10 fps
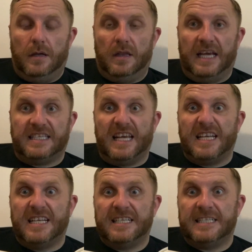
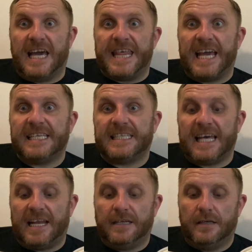Listen to this
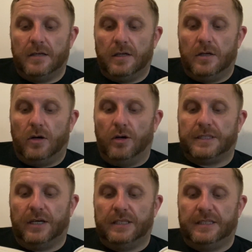then,
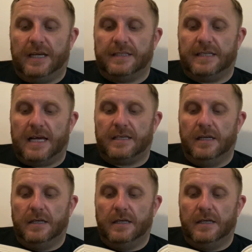Hortensia said.